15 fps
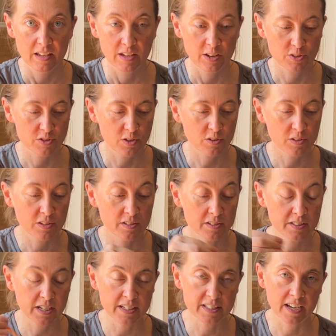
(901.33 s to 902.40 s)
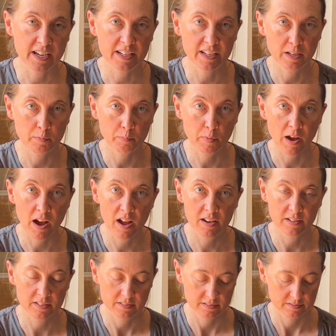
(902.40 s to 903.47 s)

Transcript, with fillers: Here's our little titanium pot.